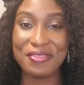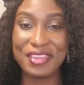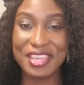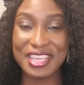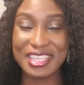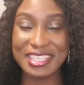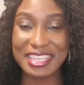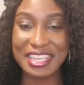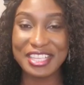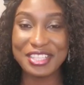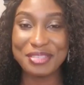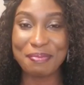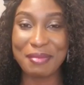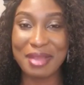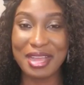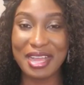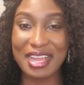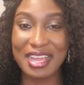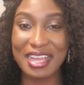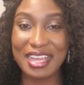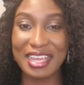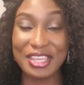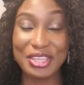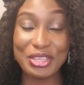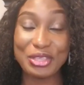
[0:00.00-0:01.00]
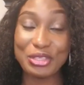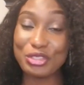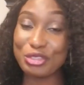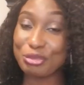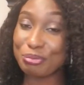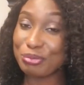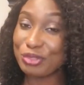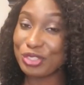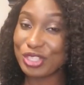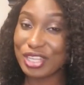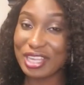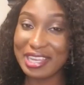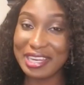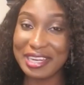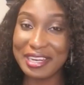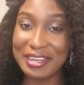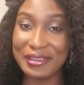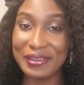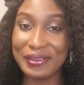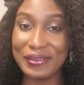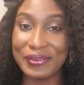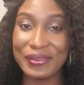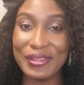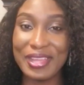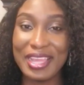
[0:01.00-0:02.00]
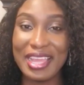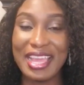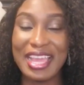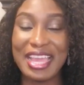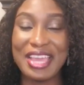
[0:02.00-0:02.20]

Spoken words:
this is my YouTube channel,